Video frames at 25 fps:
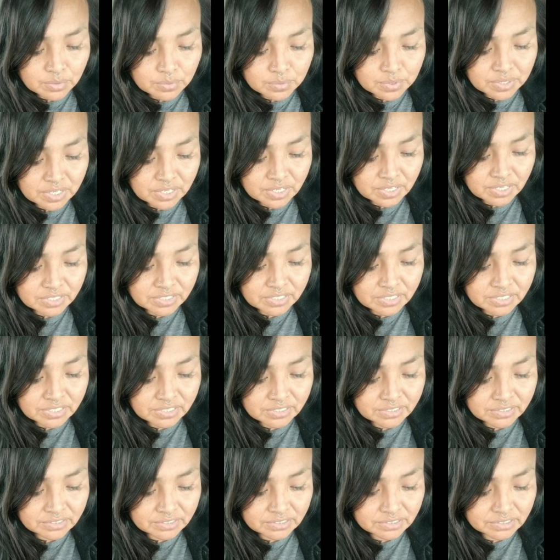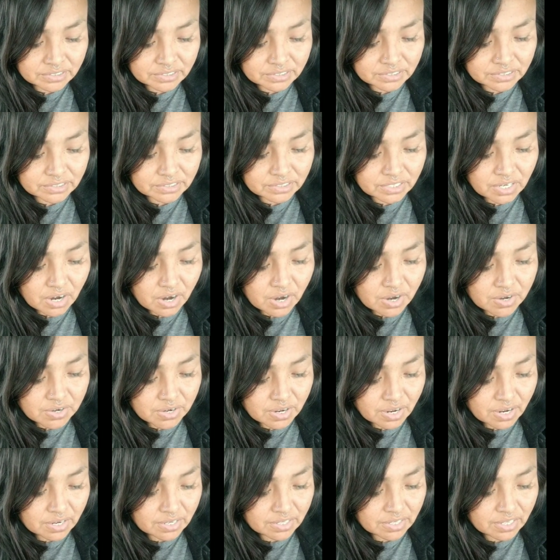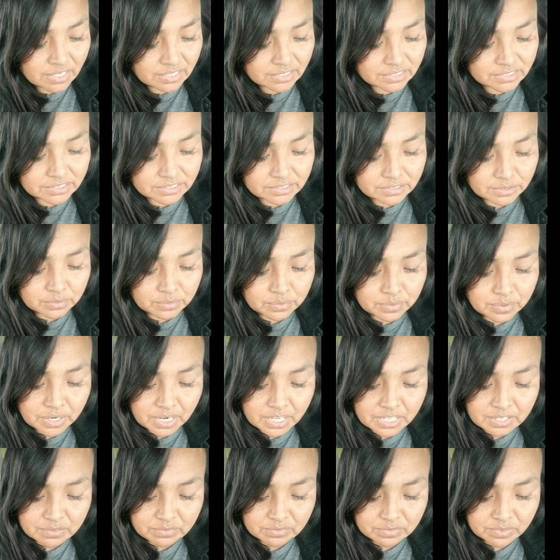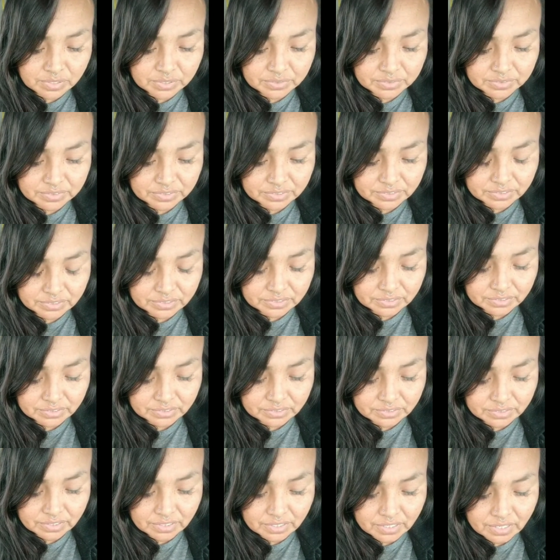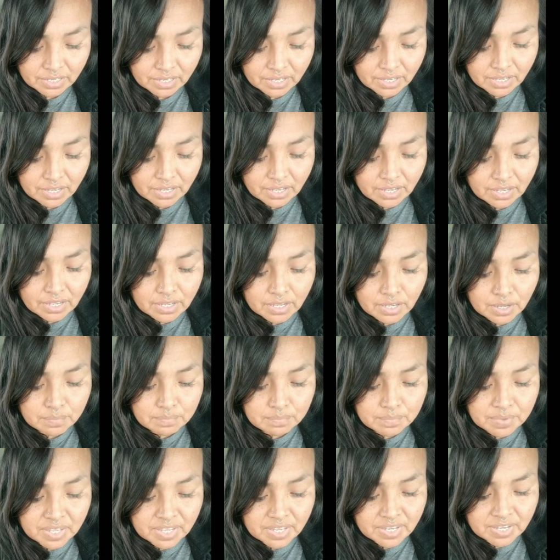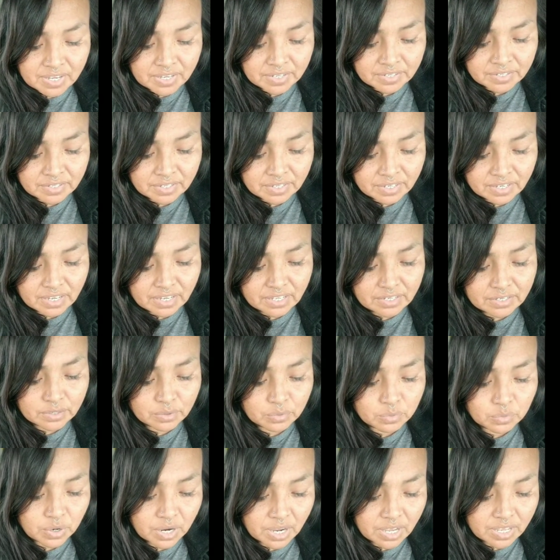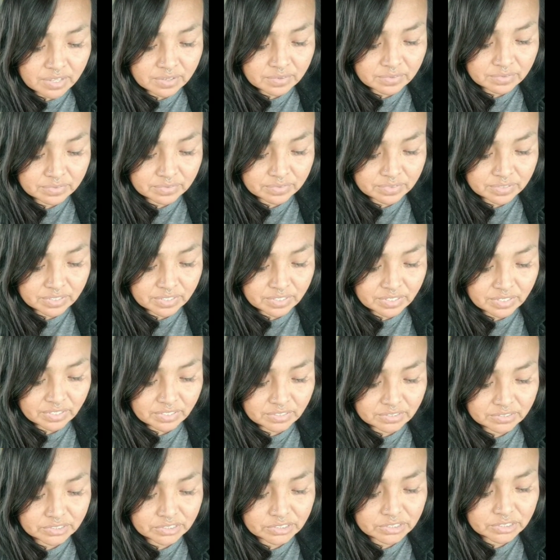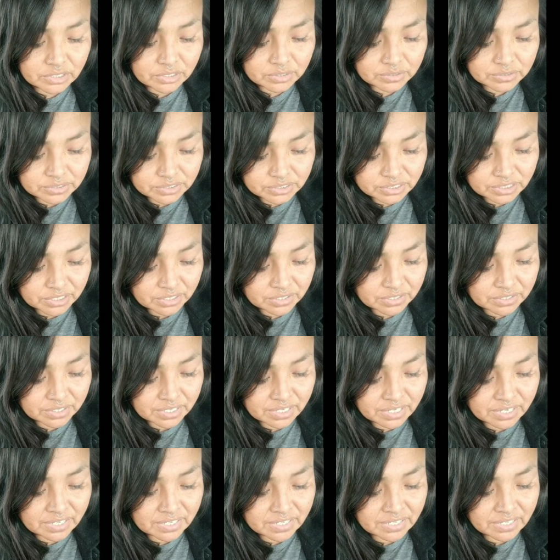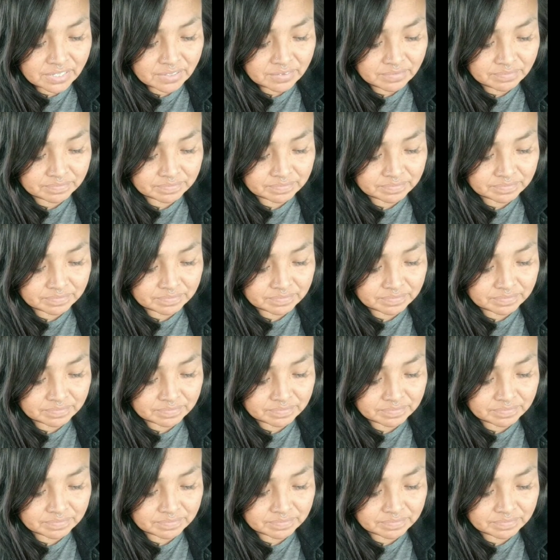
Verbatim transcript: we Indians are not like some white folks a man and a wife, two children,